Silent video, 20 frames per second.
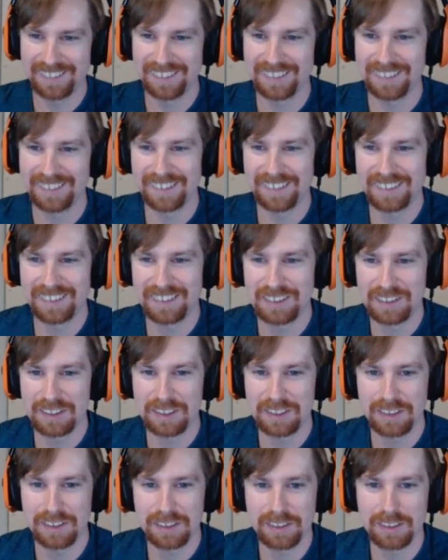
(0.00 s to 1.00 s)

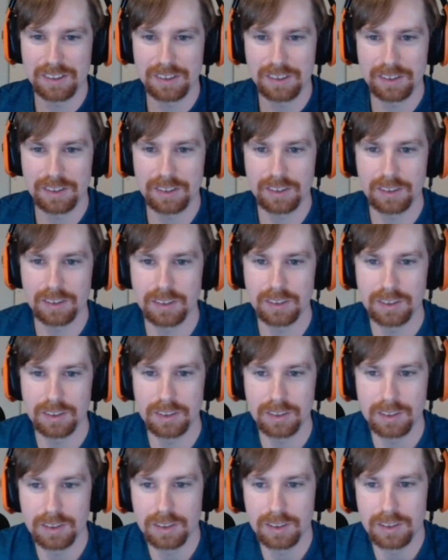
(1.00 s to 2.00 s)

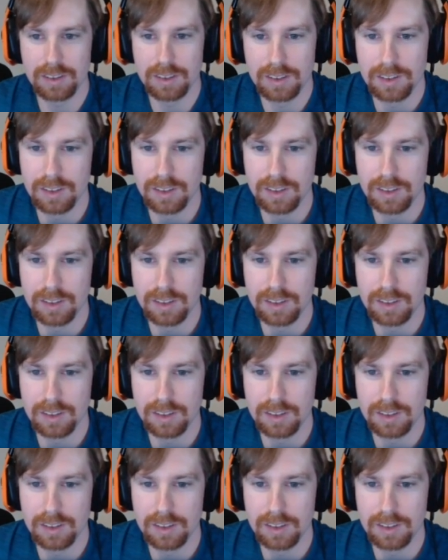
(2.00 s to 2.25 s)
[no speech]